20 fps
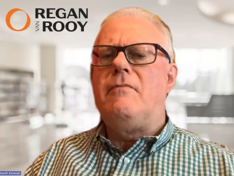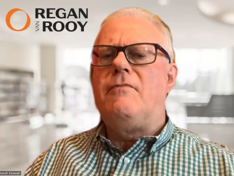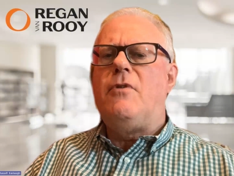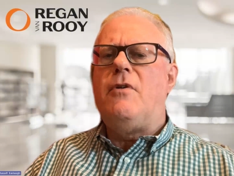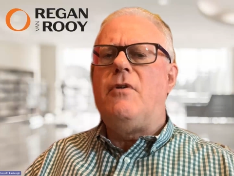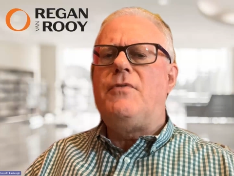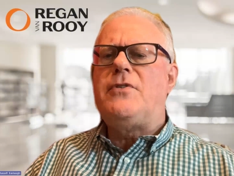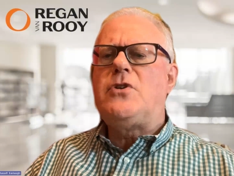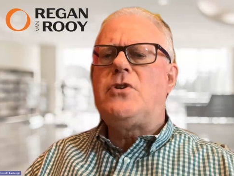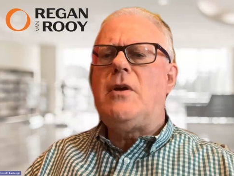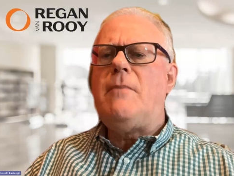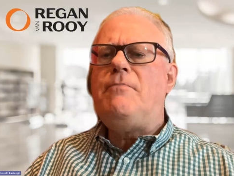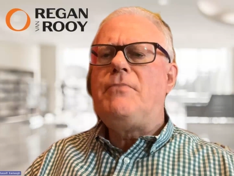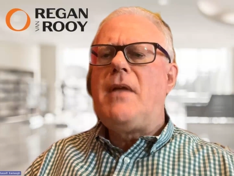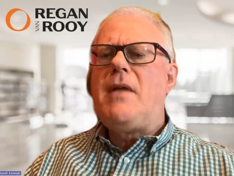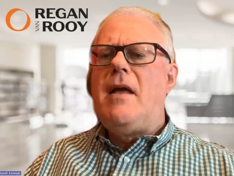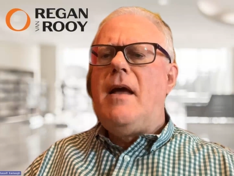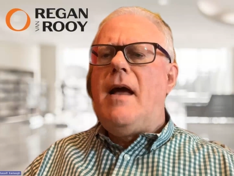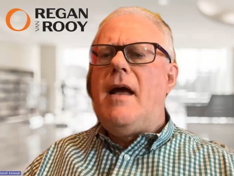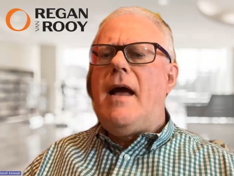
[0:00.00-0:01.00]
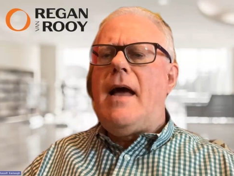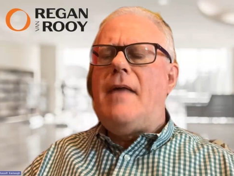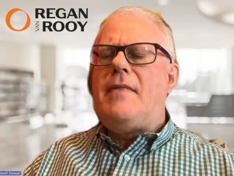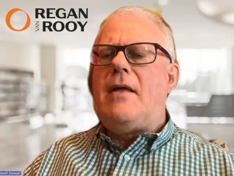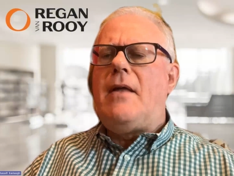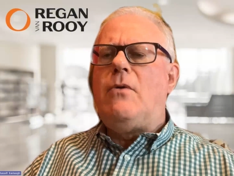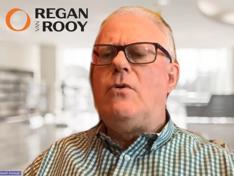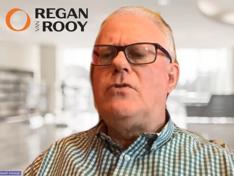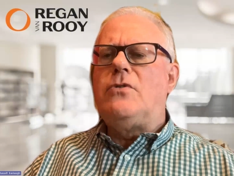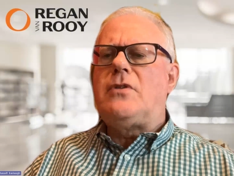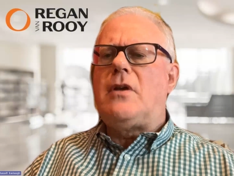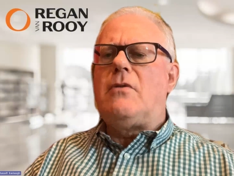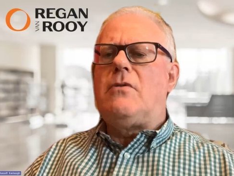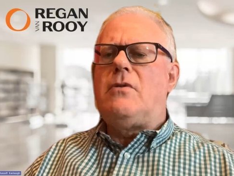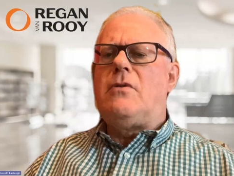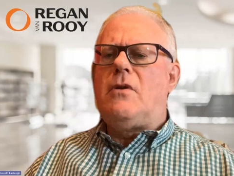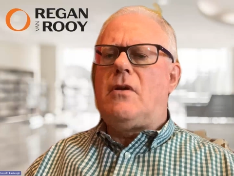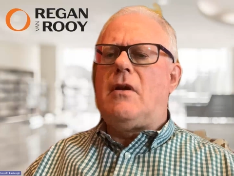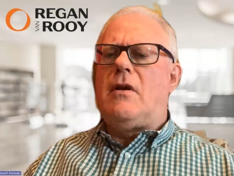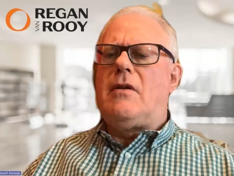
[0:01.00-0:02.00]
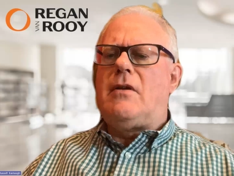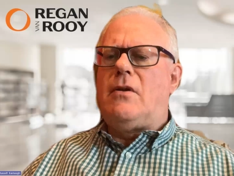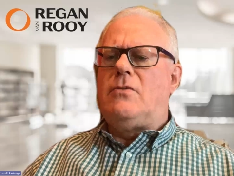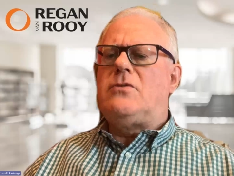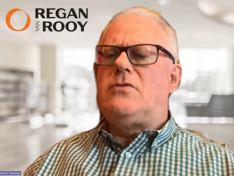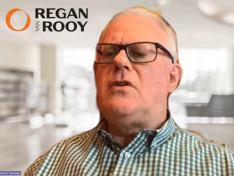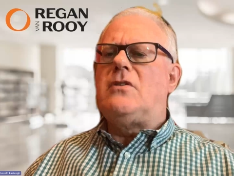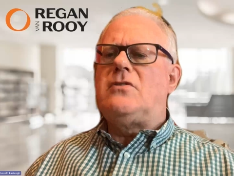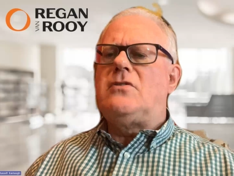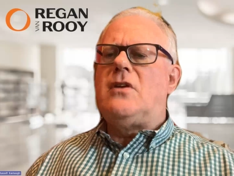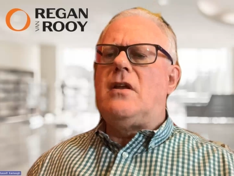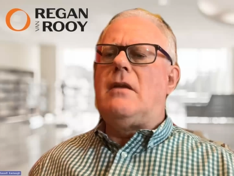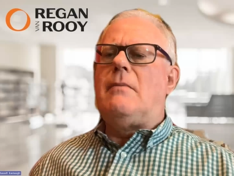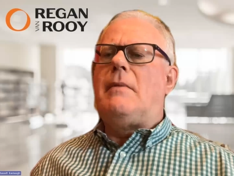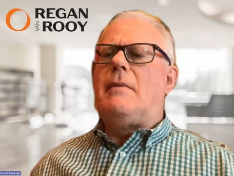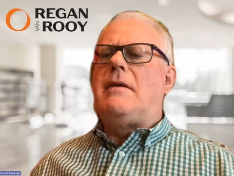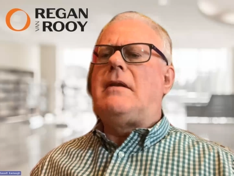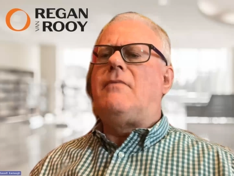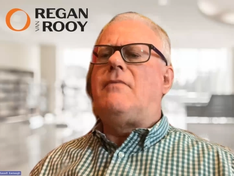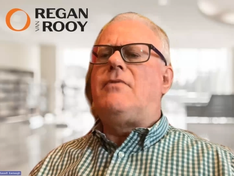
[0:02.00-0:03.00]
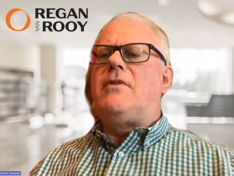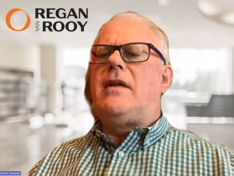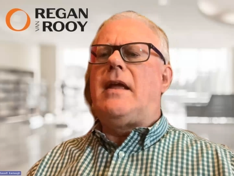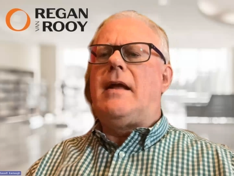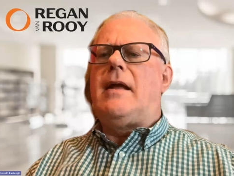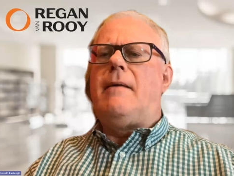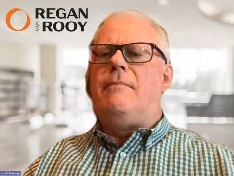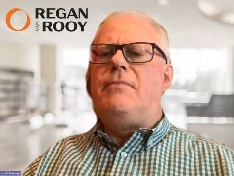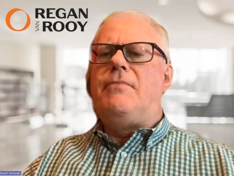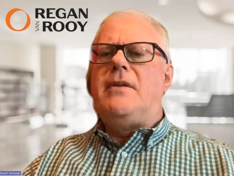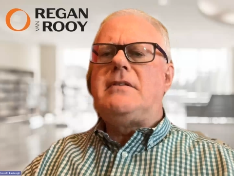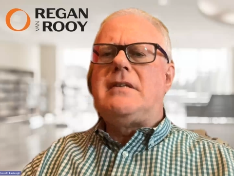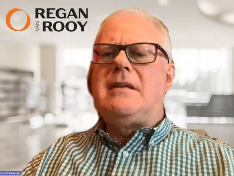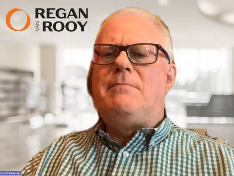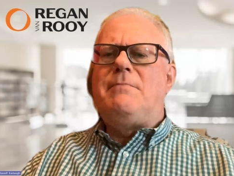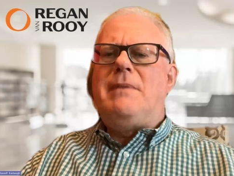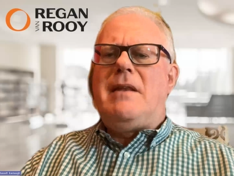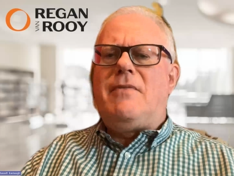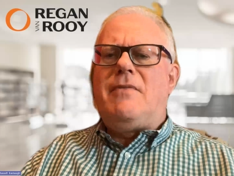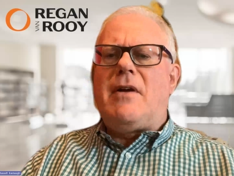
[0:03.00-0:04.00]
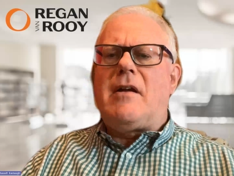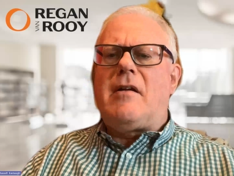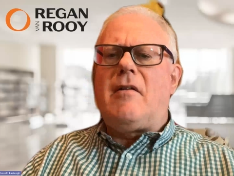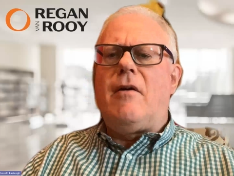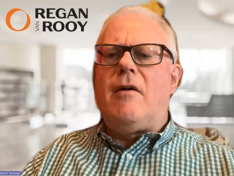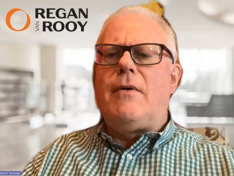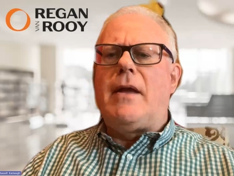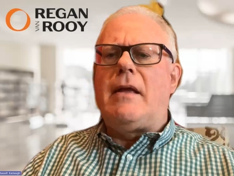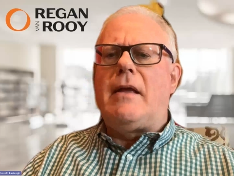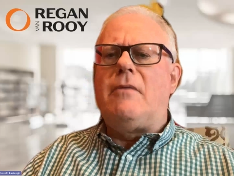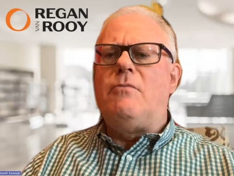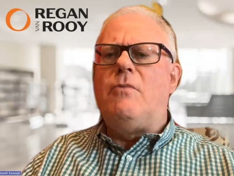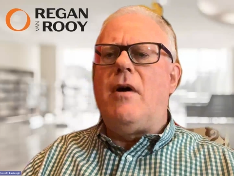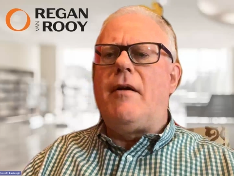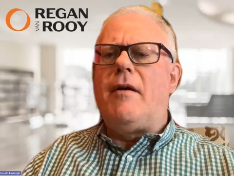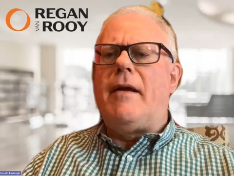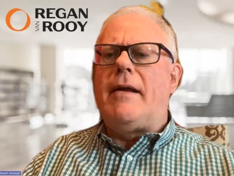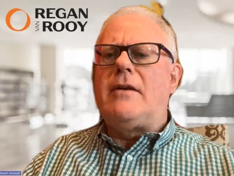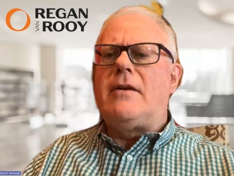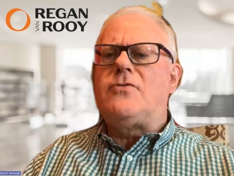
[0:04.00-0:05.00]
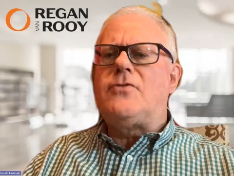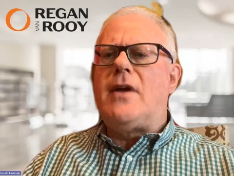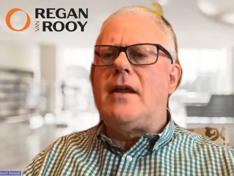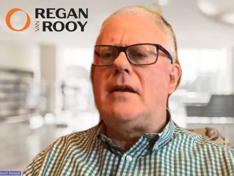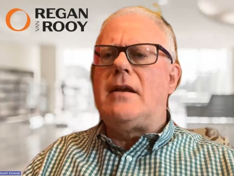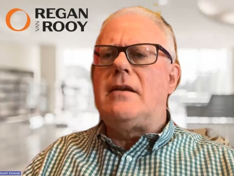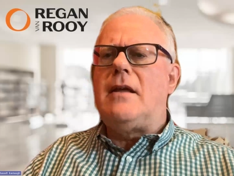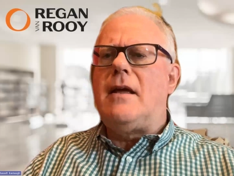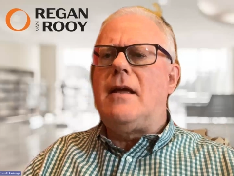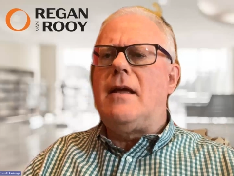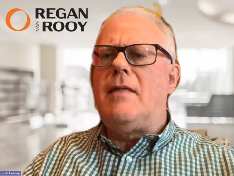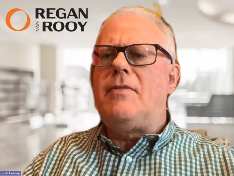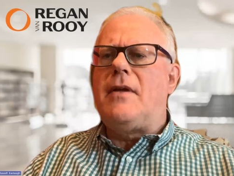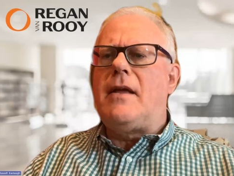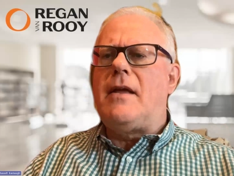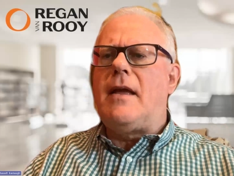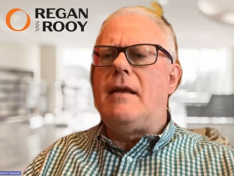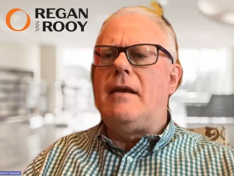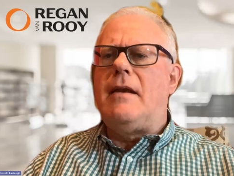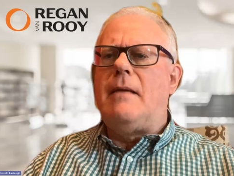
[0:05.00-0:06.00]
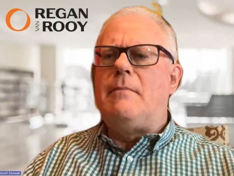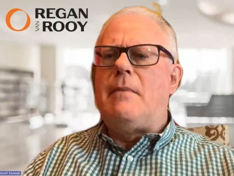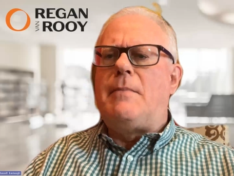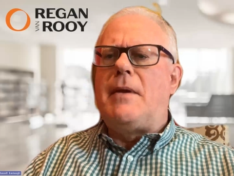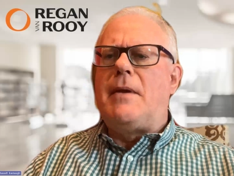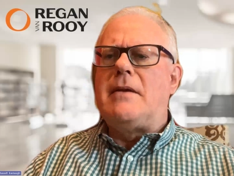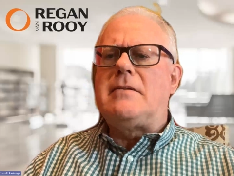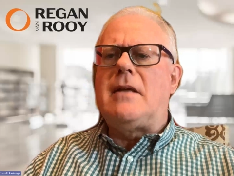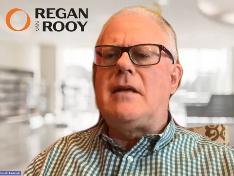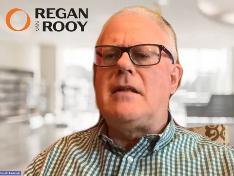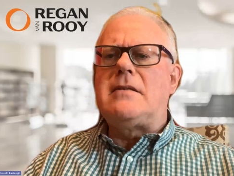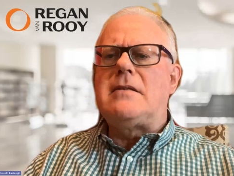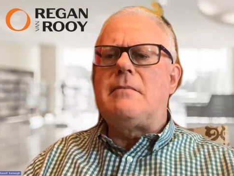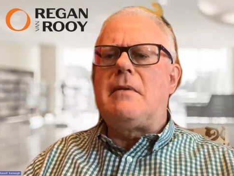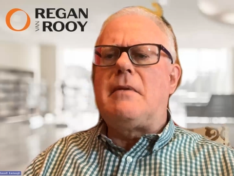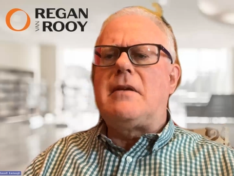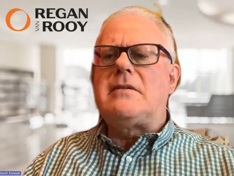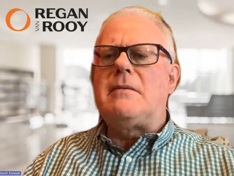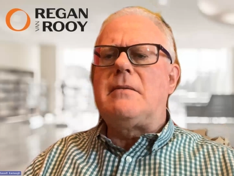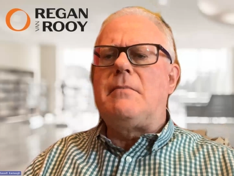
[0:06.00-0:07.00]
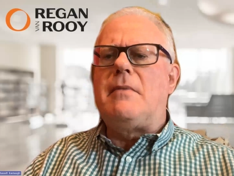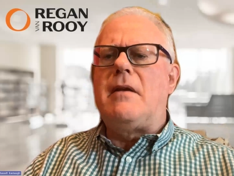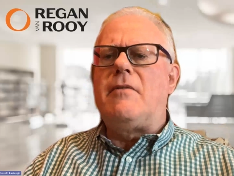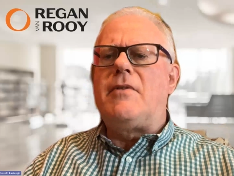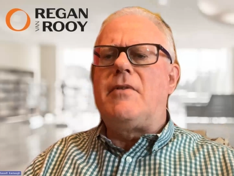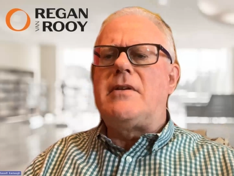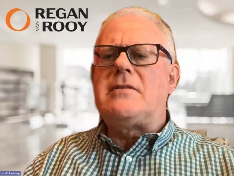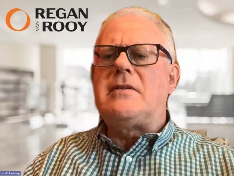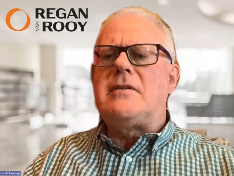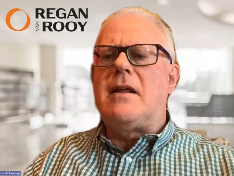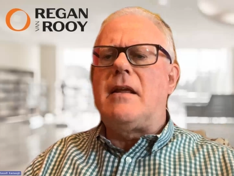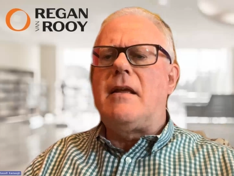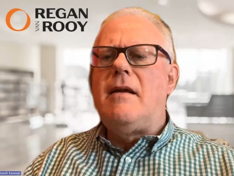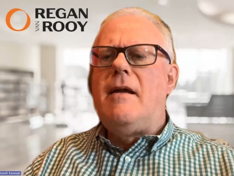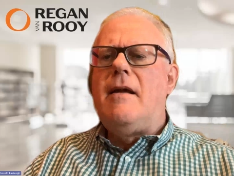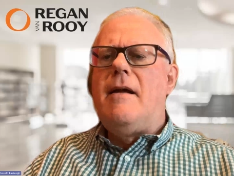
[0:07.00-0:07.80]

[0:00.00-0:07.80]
forfeiture. And then also you can only use a certain amount every year. And this is a bit of a growing and worrying trend. I think Namibia has done something similar recently.